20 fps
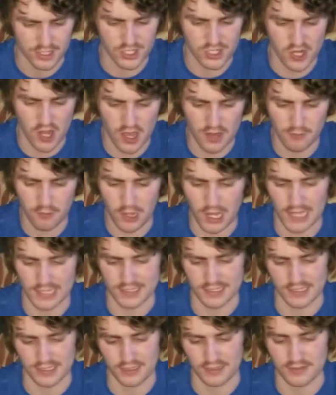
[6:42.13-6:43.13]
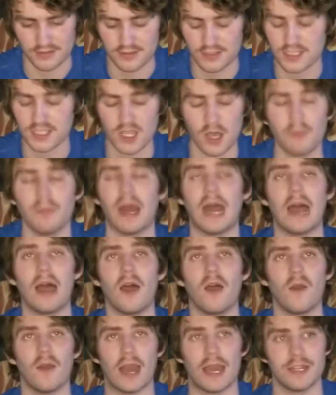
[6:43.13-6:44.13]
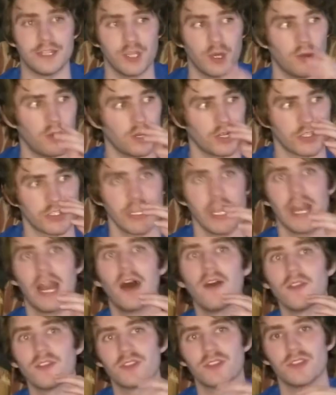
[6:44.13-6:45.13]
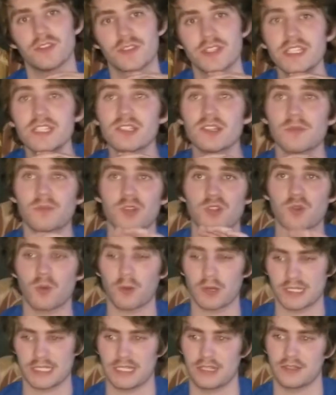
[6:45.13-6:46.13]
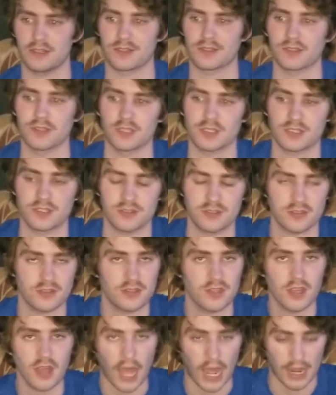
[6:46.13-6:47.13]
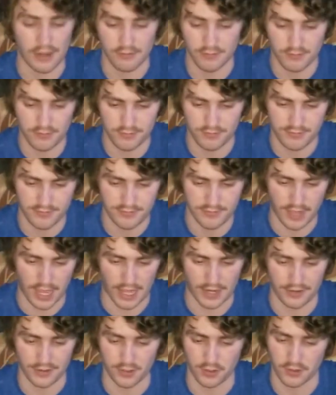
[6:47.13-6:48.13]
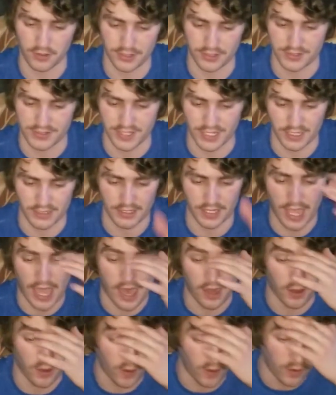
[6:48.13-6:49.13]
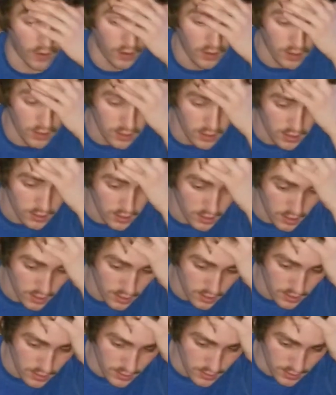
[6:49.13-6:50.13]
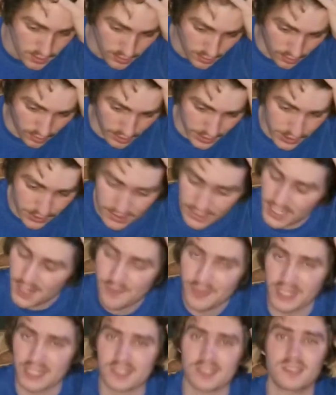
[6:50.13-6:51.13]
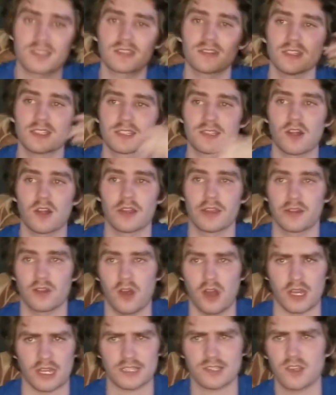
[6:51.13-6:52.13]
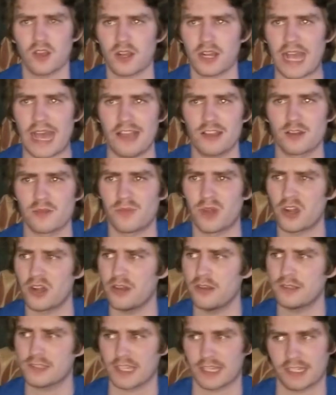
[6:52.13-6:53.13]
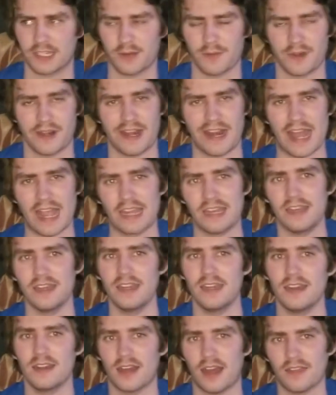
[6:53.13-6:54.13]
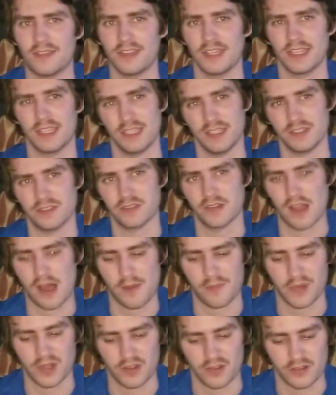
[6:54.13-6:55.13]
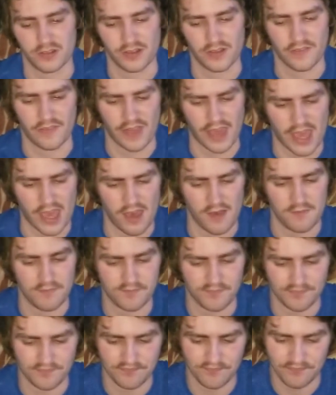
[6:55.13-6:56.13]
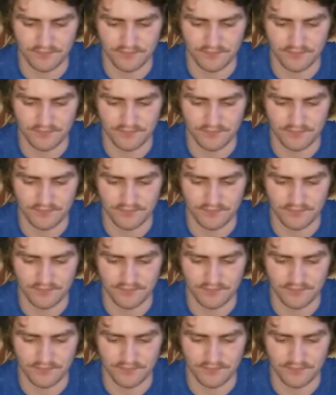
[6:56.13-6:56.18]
Deshaun Watson, somehow, I don't understand how this is. He's number 20 on this list. I don't understand that at all. You can nitpick this list all day long. I saw Kyler Murray was like number 90. I think he's a lot better than that.